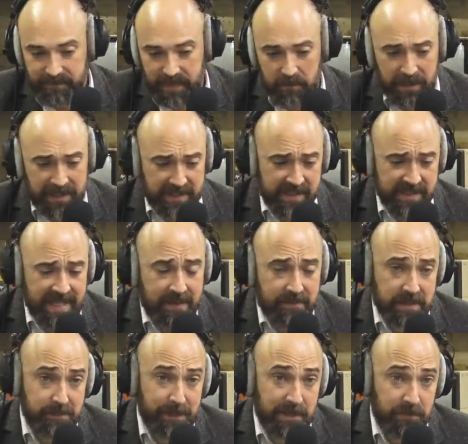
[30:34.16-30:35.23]
Well, it does have
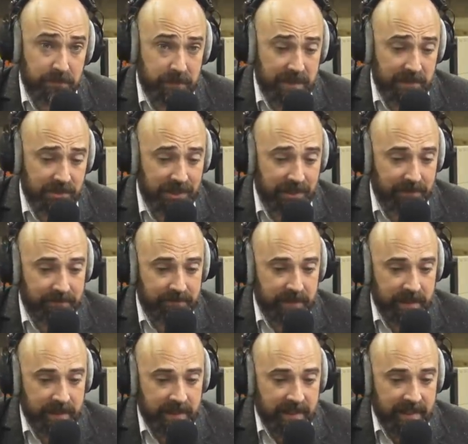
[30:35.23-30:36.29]
a special feature.
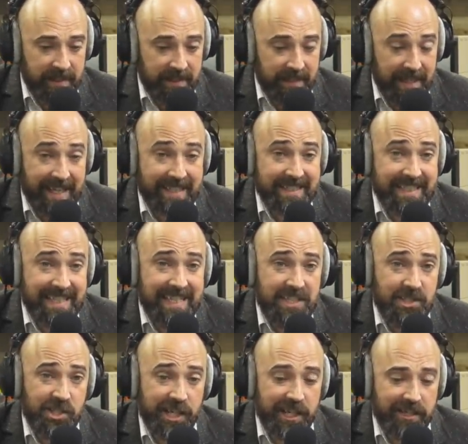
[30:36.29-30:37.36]
It has a
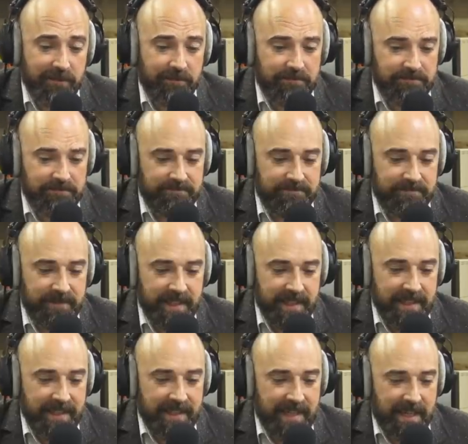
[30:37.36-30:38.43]
keychain.
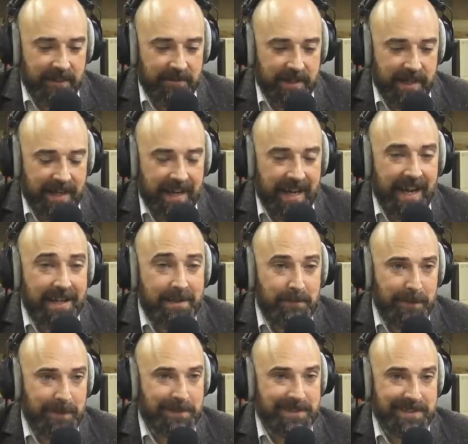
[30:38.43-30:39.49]
Now, I
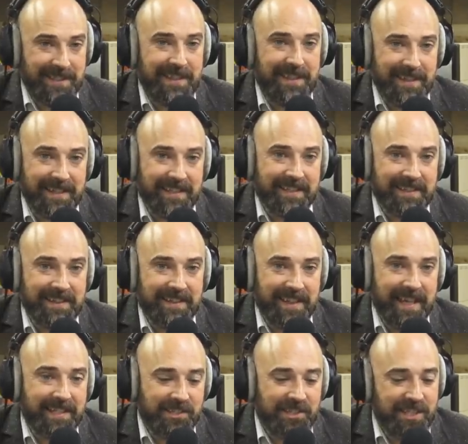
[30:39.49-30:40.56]
personally think that
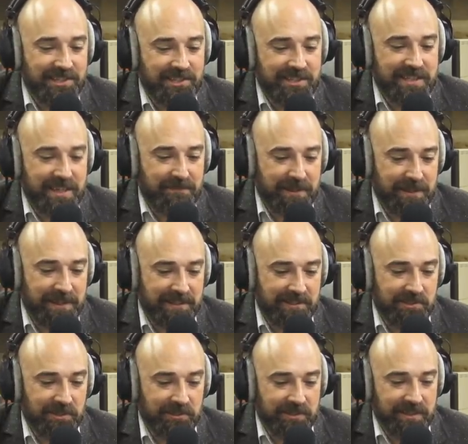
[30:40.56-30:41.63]
that changes everything,
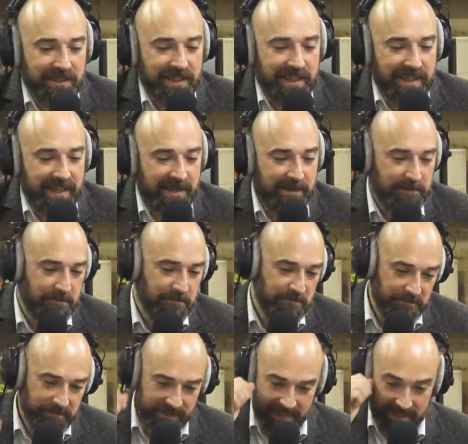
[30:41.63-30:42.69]
John.
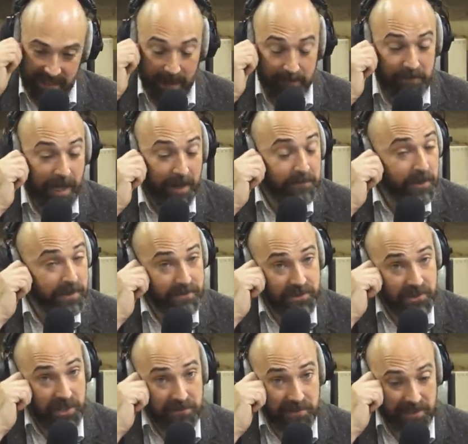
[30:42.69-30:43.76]
Um, you know, I'm not. I'm not even
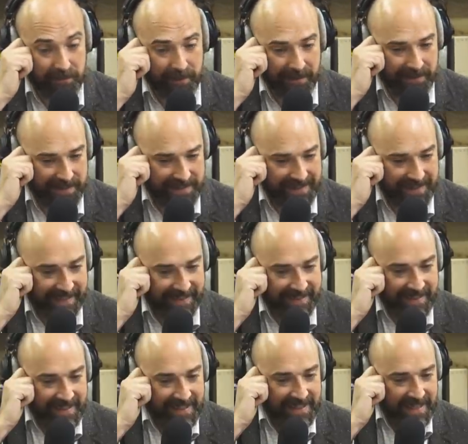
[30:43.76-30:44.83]
joking about this here.
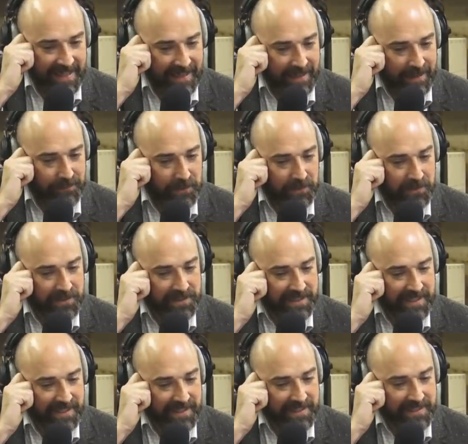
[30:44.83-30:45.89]
If you
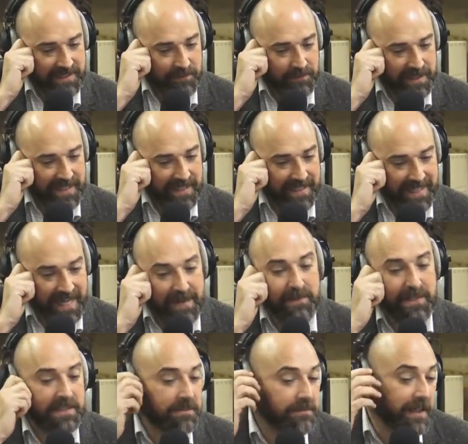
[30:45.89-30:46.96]
consider this to be a
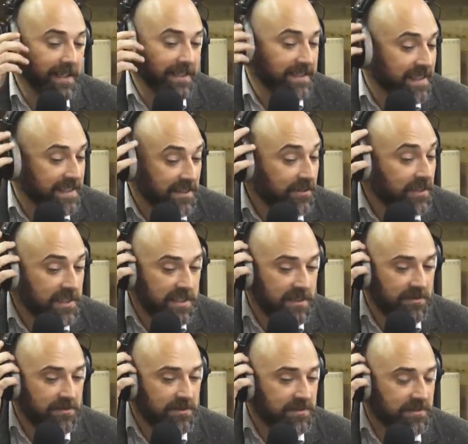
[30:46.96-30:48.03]
gaming device, then you're going to
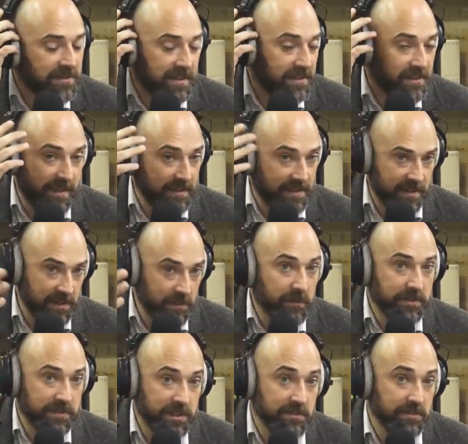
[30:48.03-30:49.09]
use that that you
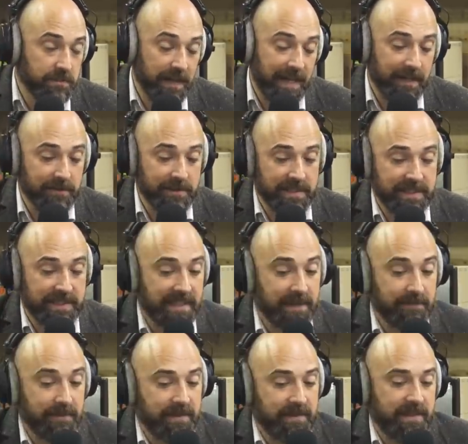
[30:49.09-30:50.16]
want to use for hours at a
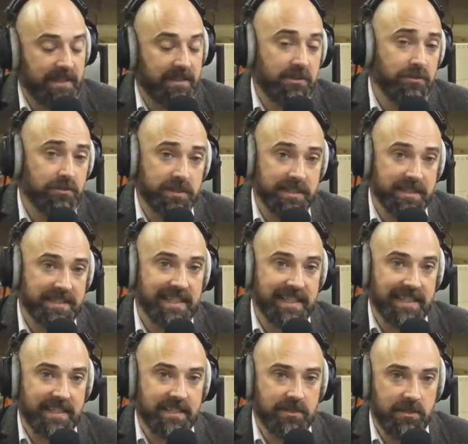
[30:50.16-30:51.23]
time. Then, then, of course, it's
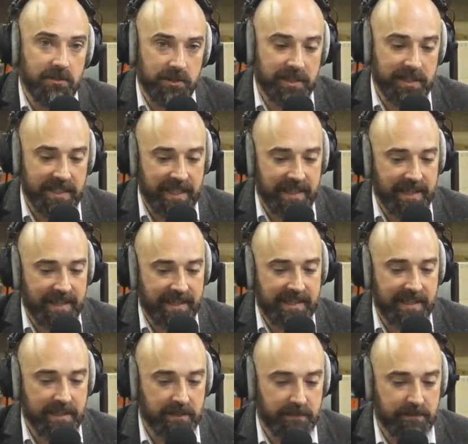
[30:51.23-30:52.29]
silly. You're not going to get that
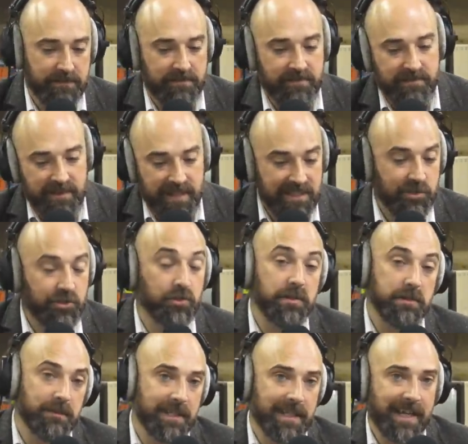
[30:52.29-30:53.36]
kind of
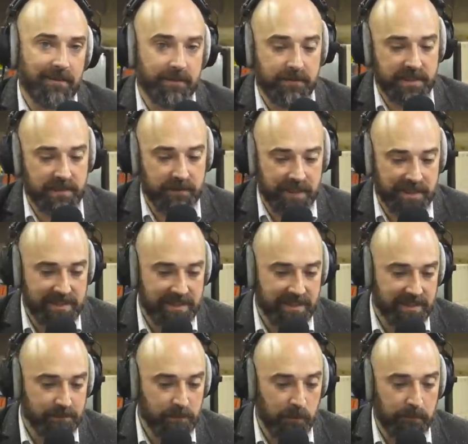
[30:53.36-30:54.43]
enjoyment out of a device
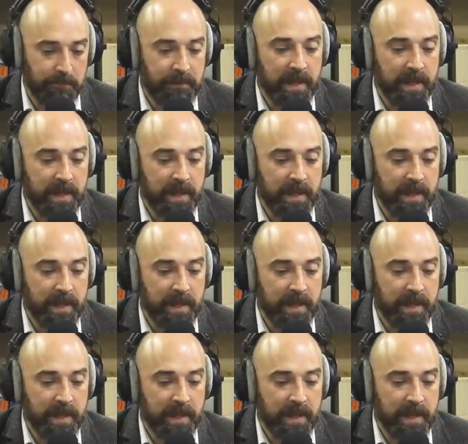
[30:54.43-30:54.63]
this small.